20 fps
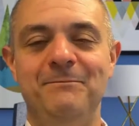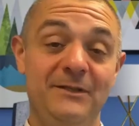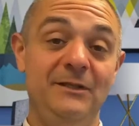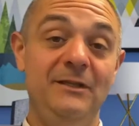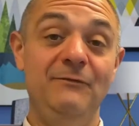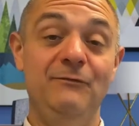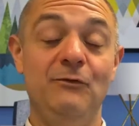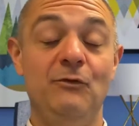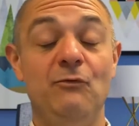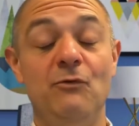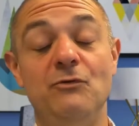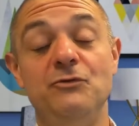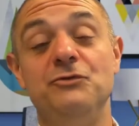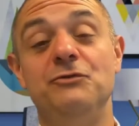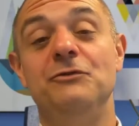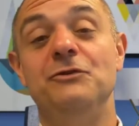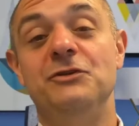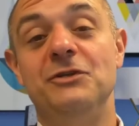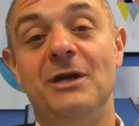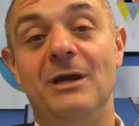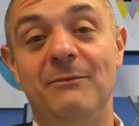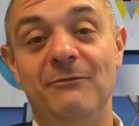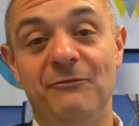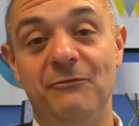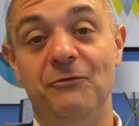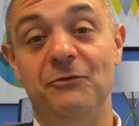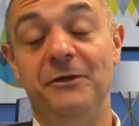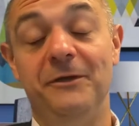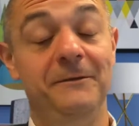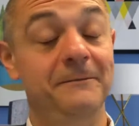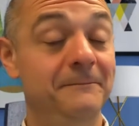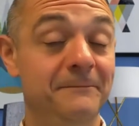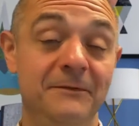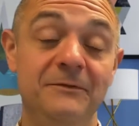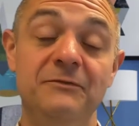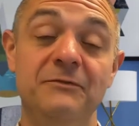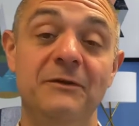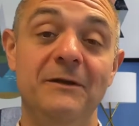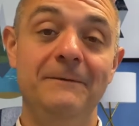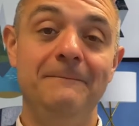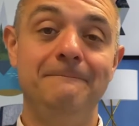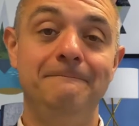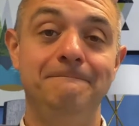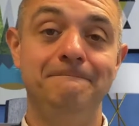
They'll even grocery shop for you. That's right.